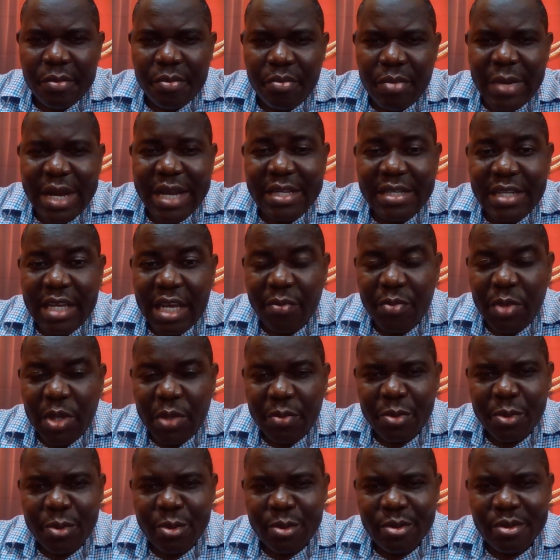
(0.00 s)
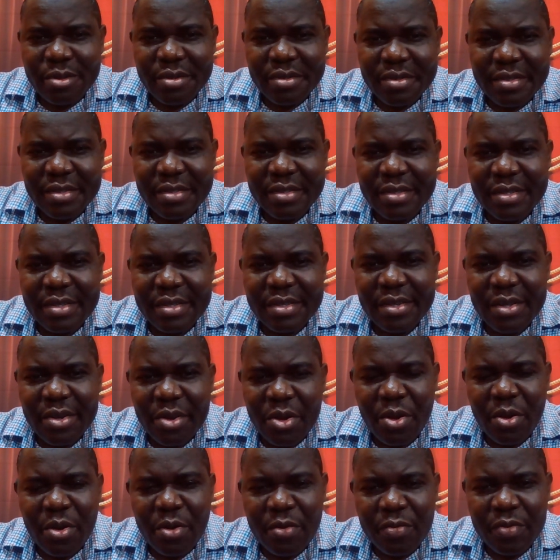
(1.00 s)
My dear people
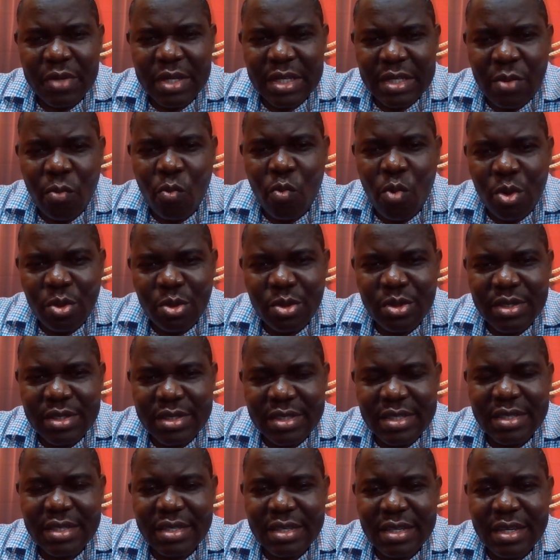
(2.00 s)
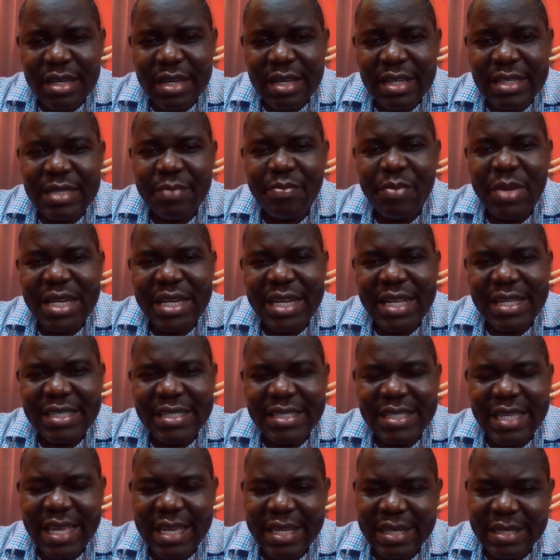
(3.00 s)
of the once independent
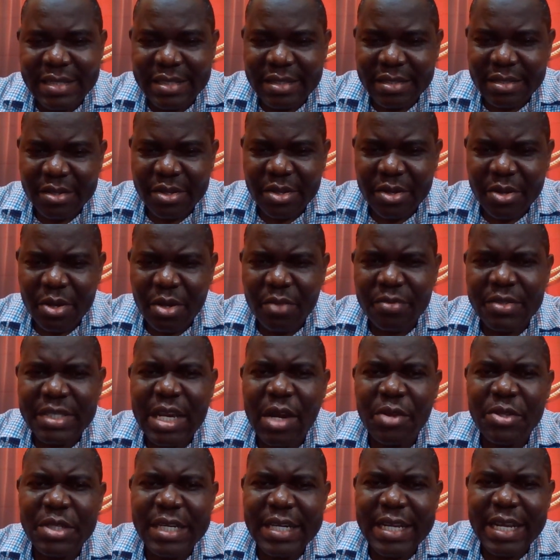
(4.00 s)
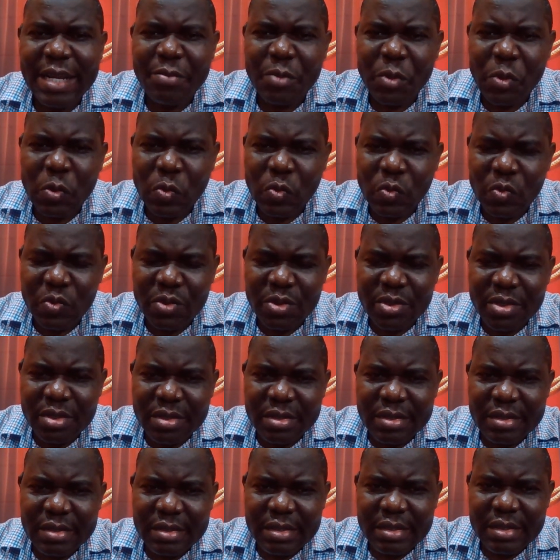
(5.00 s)
state of Southern Cameroons,
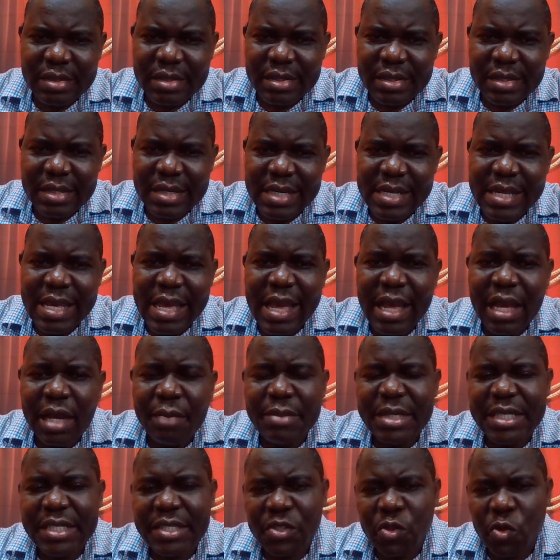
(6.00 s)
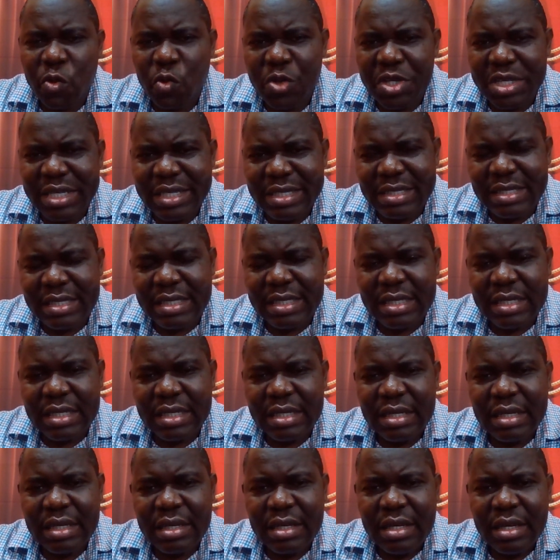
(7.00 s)
dear Amazonians,
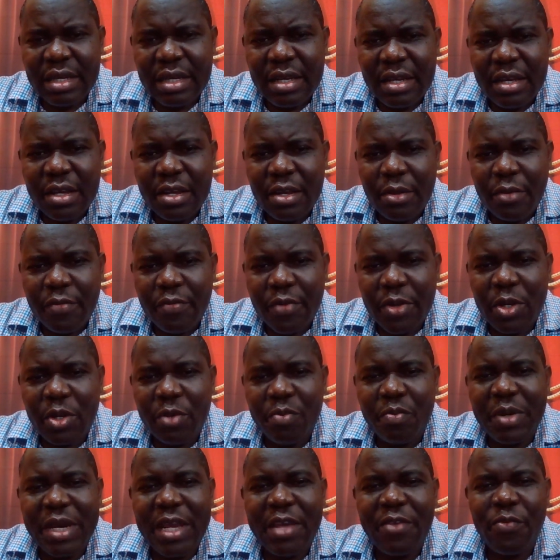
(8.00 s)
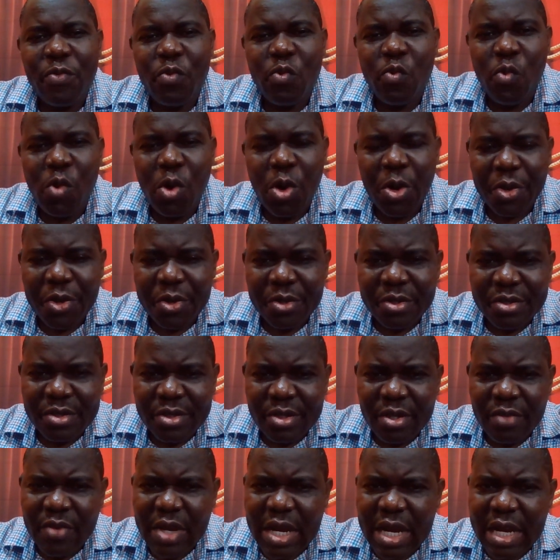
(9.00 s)
fellow brave
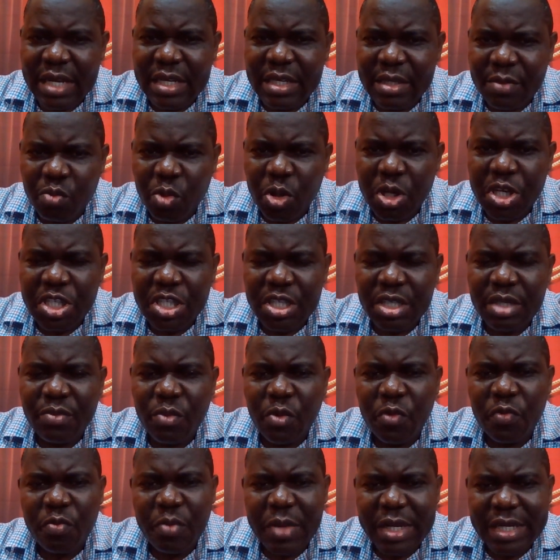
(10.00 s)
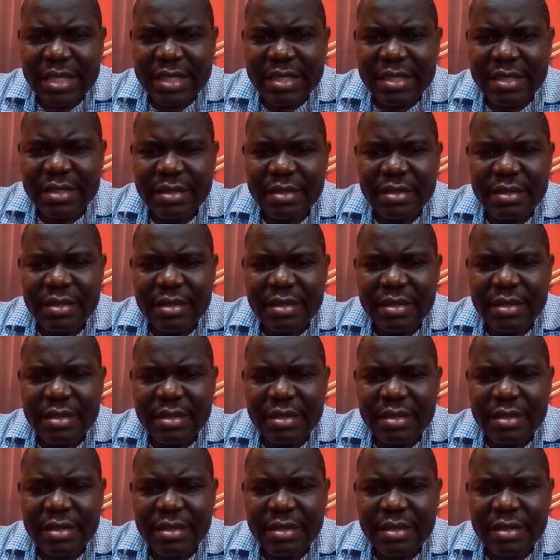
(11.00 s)
warriors of our liberation movement.